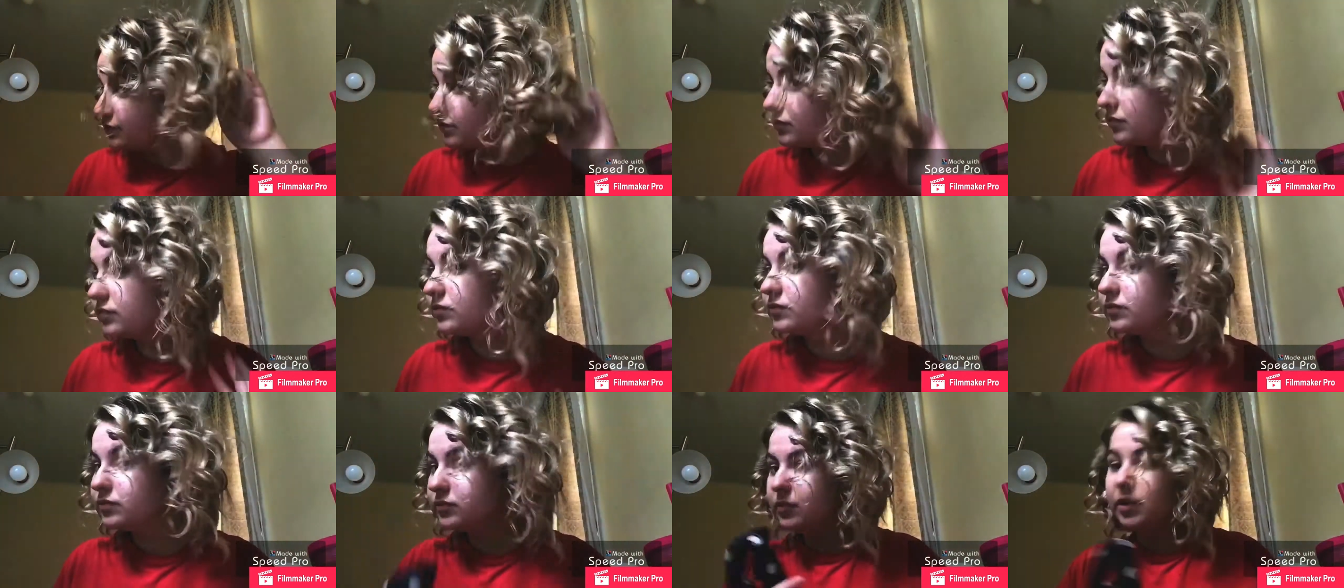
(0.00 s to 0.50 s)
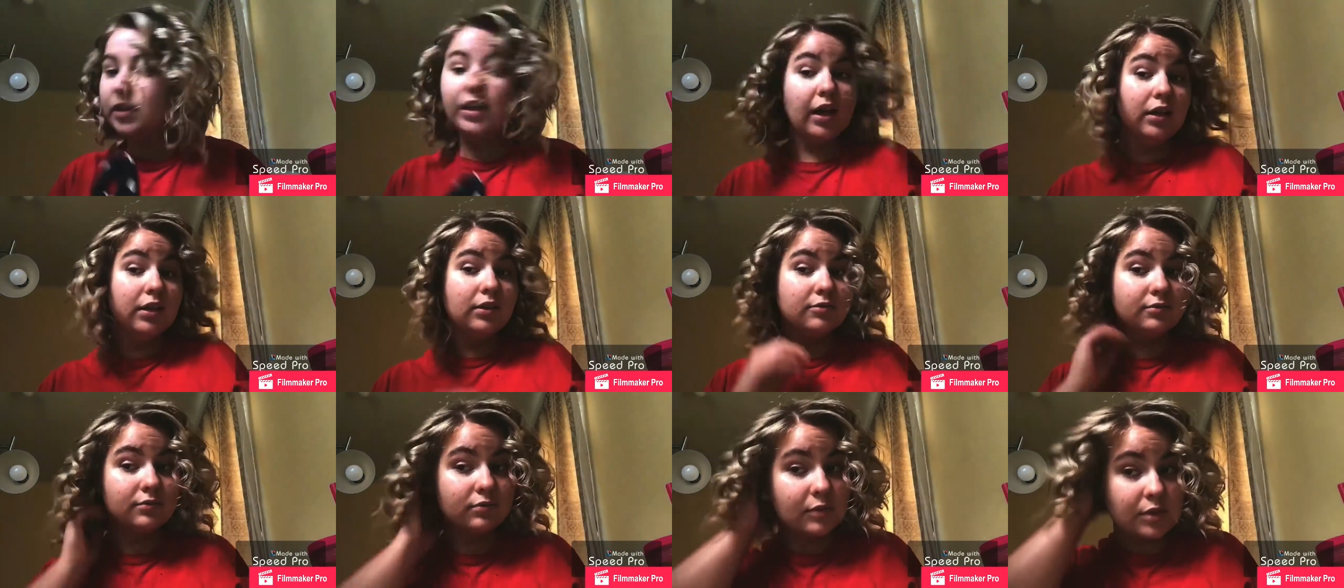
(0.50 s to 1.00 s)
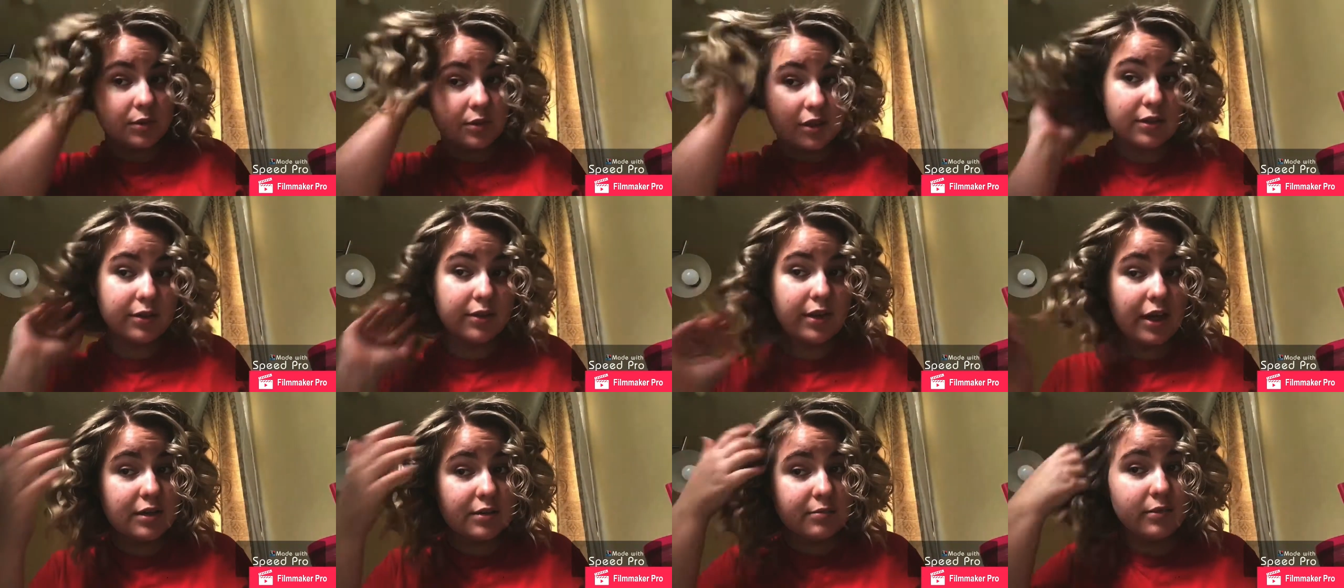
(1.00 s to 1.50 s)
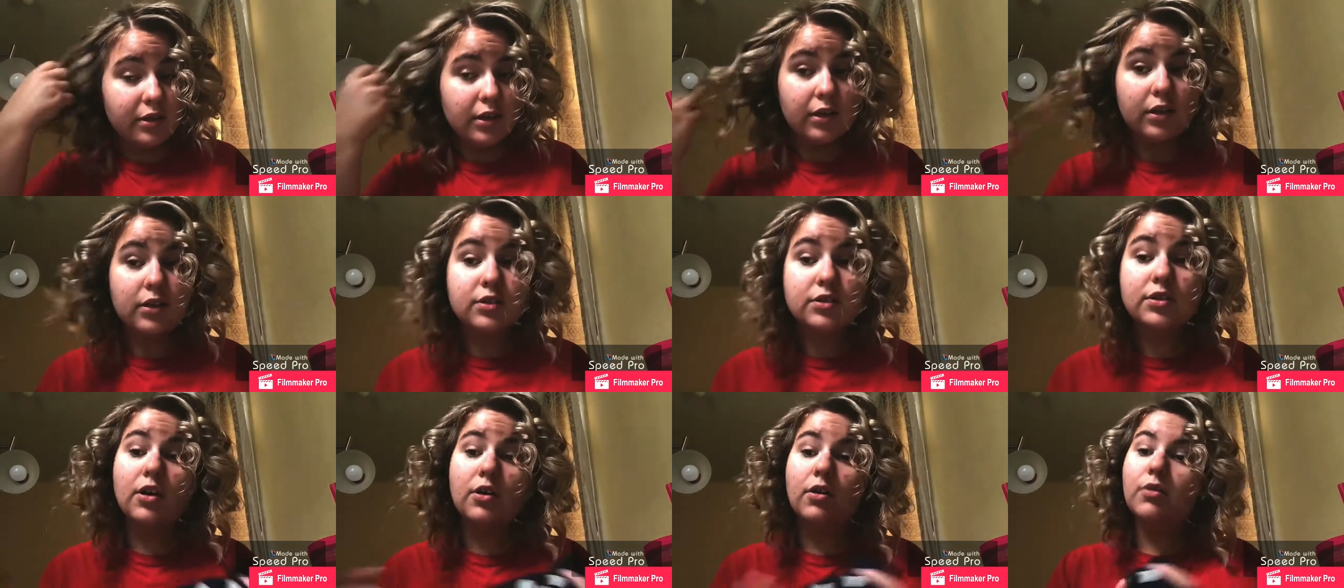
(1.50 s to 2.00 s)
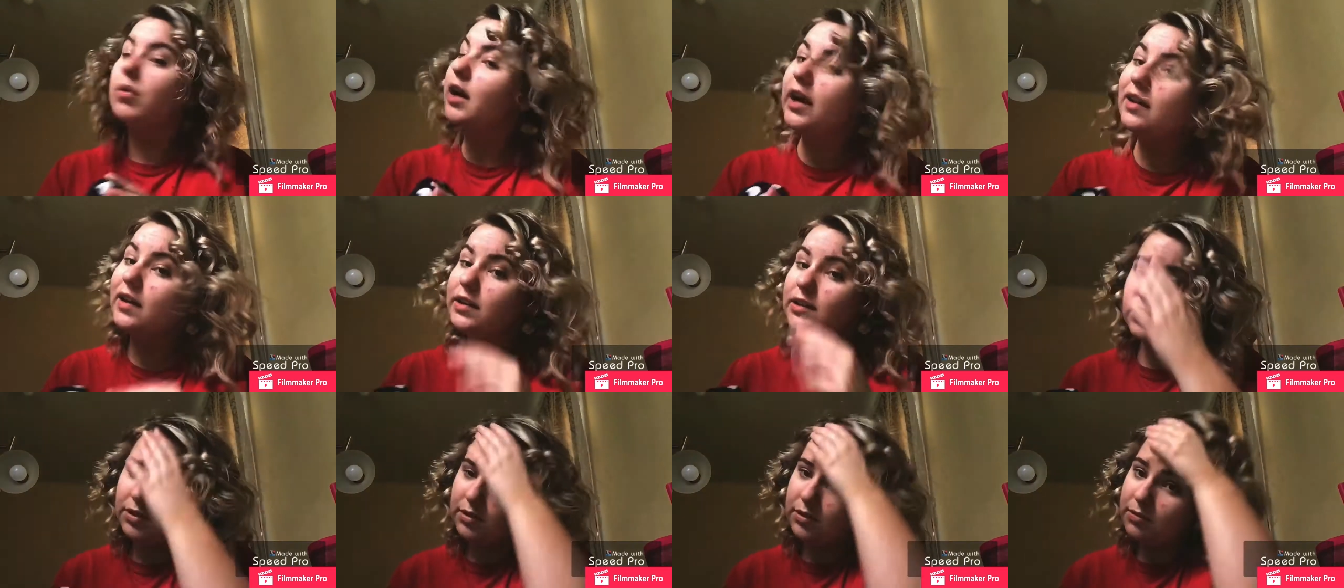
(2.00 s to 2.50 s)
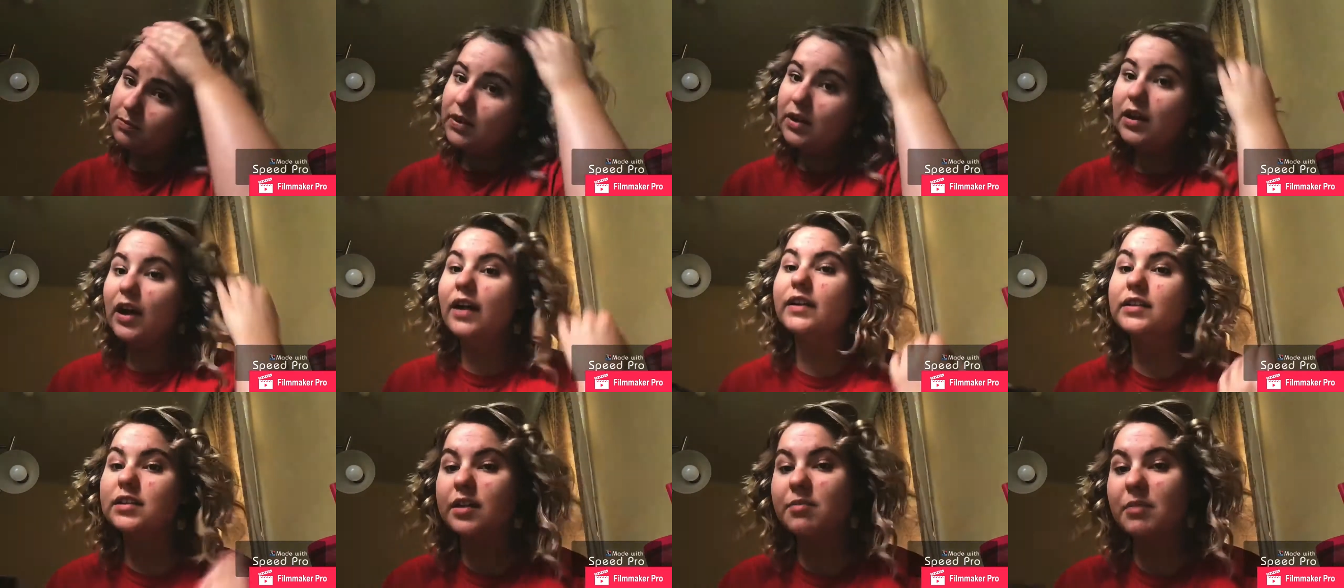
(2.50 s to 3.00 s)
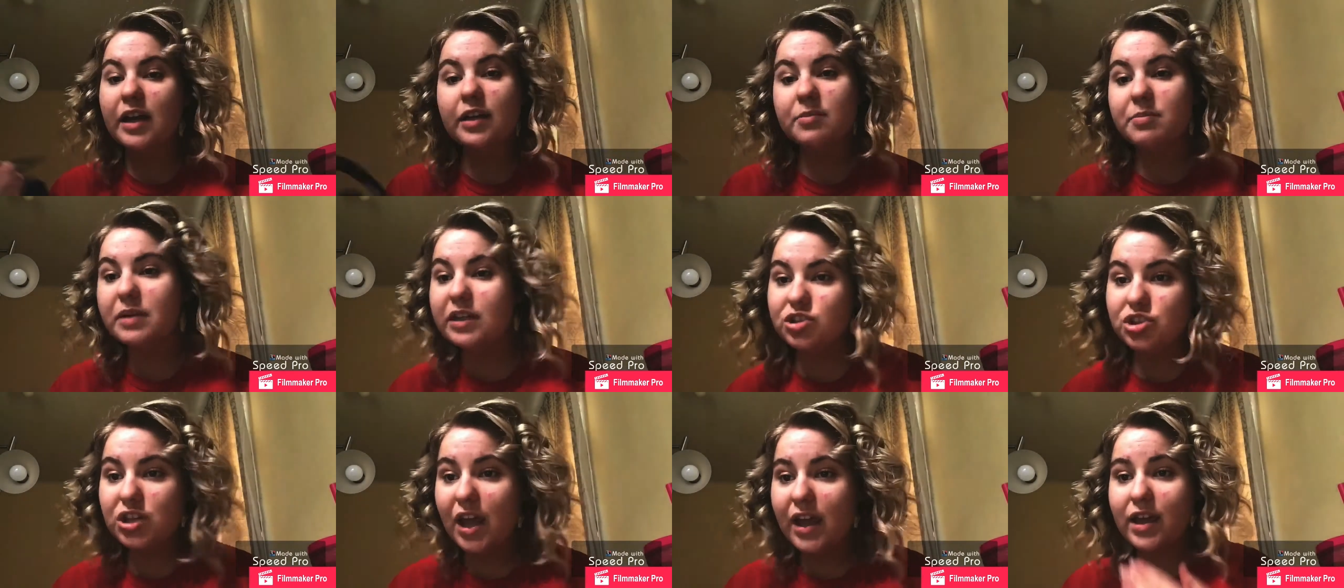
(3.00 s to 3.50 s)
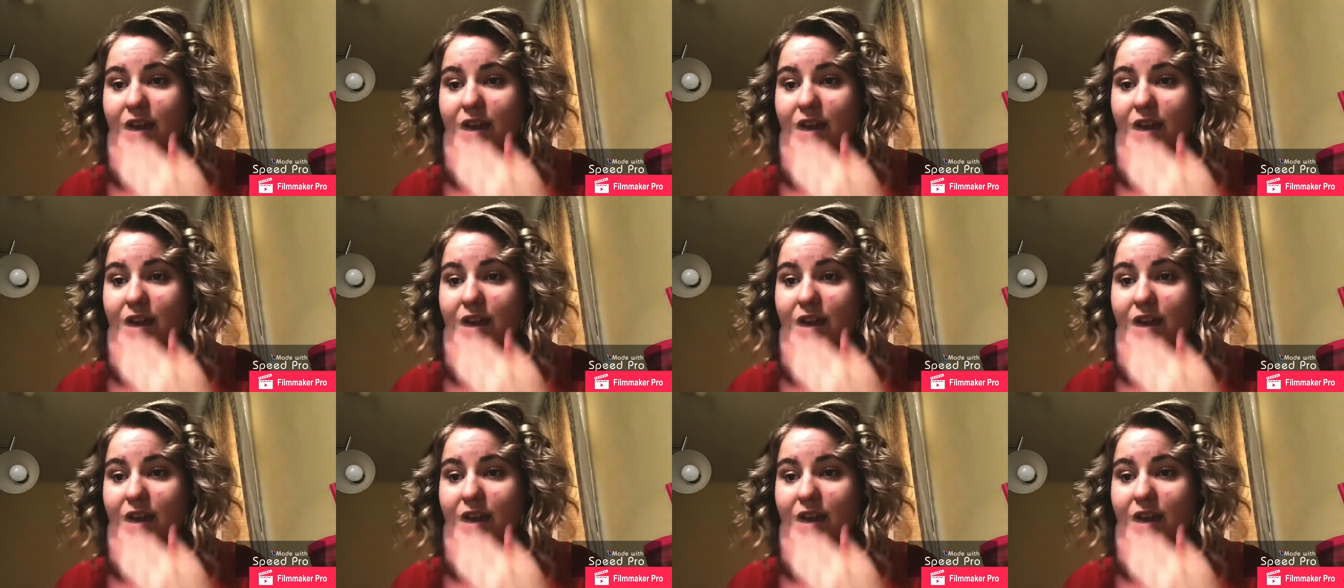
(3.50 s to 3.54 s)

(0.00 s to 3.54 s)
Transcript: But yeah, so these are them. So what I like to do, I like to give my head a big shake,